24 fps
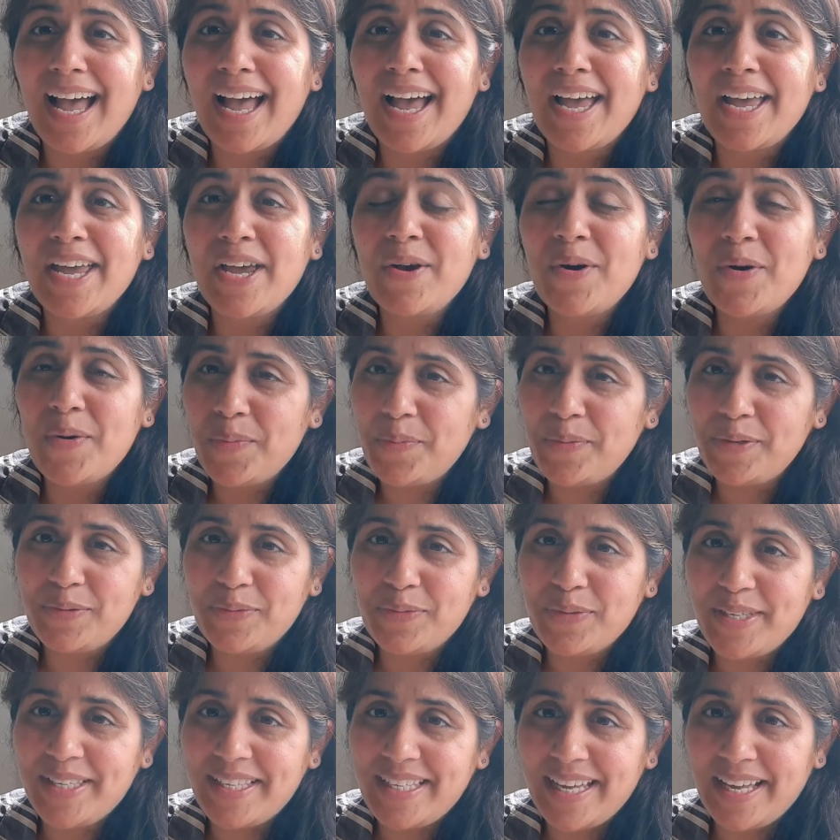I hope
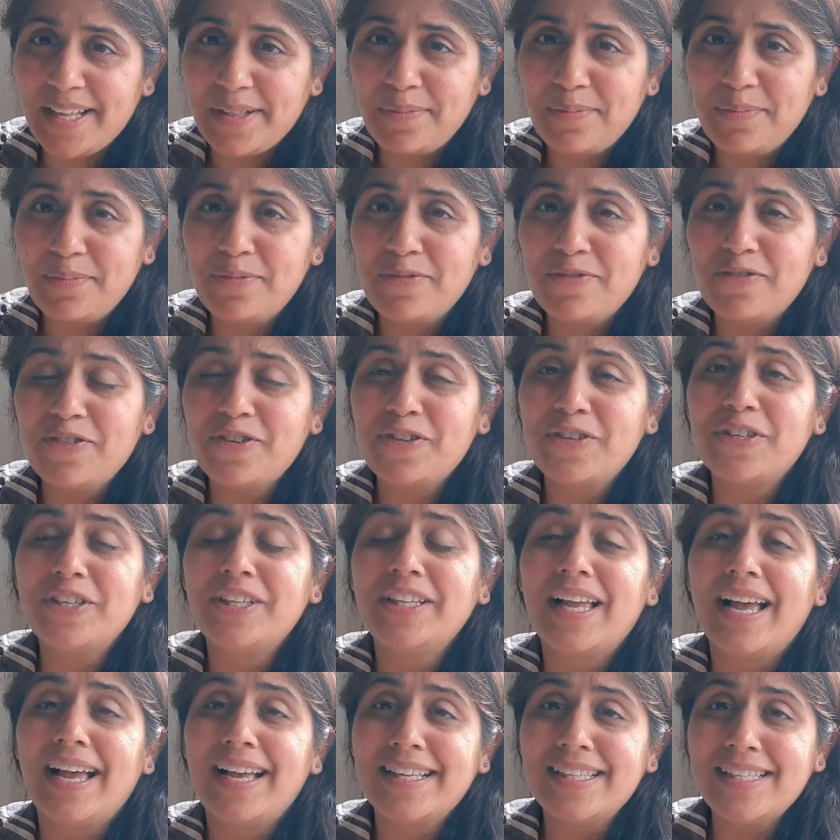it was
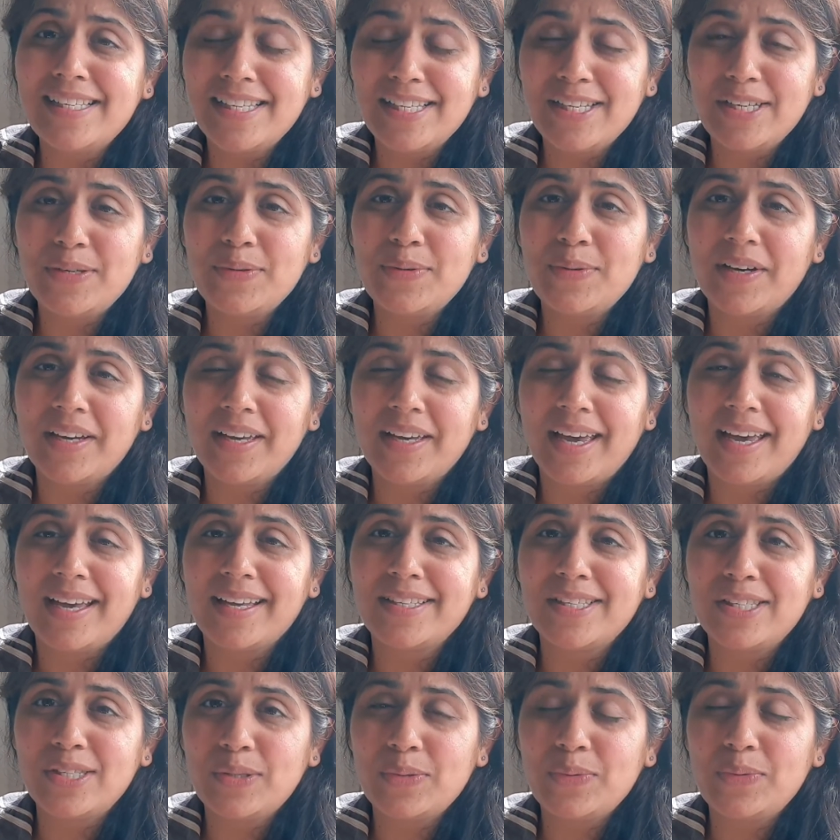helpful. I'll see you
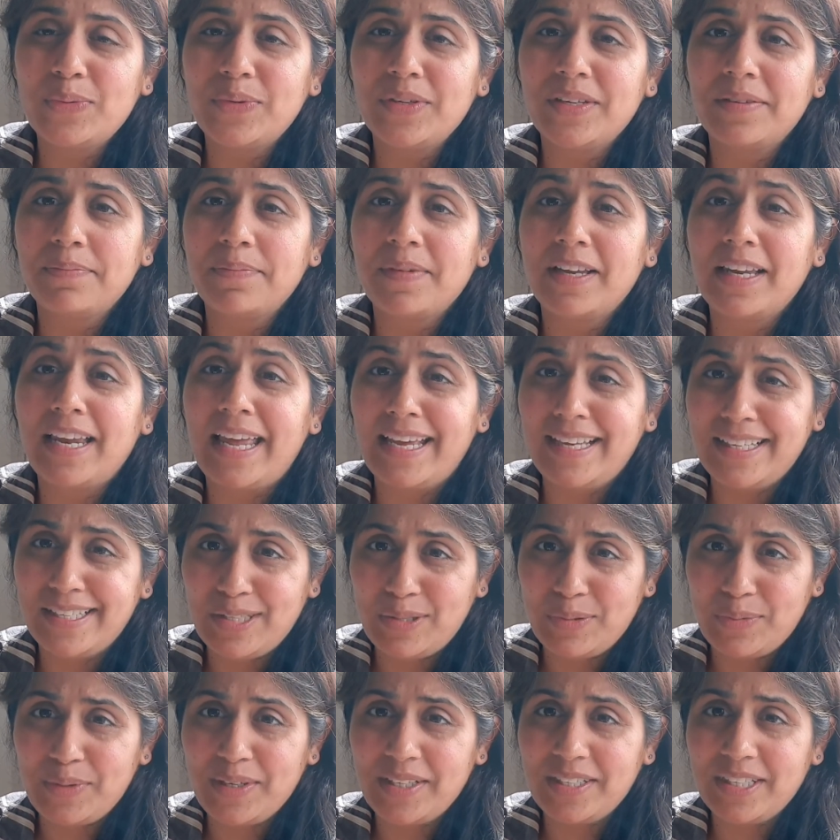again soon in my
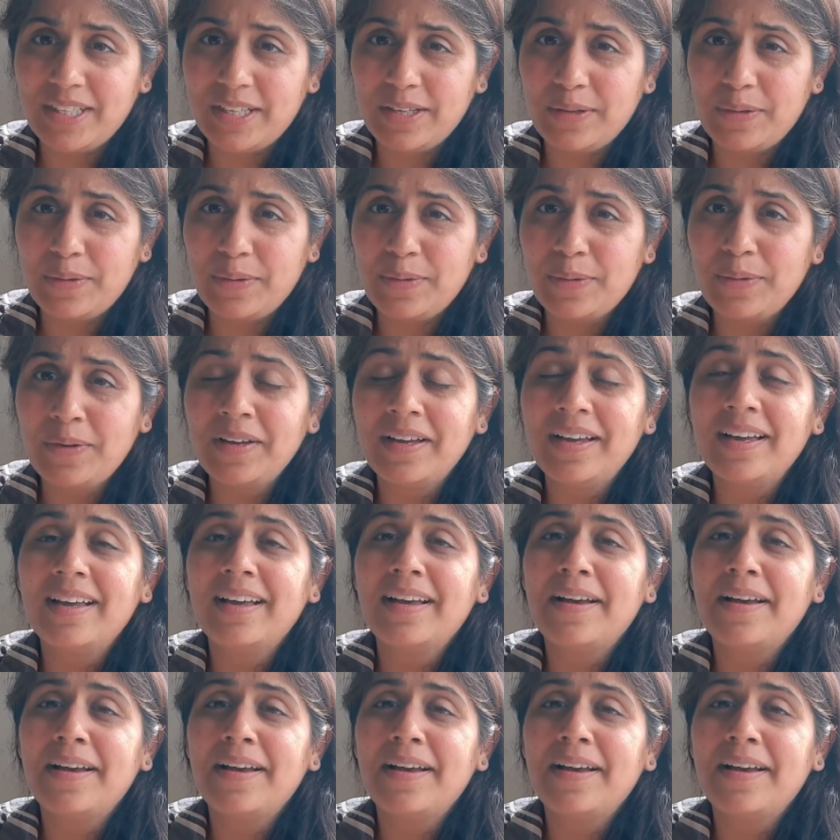next video.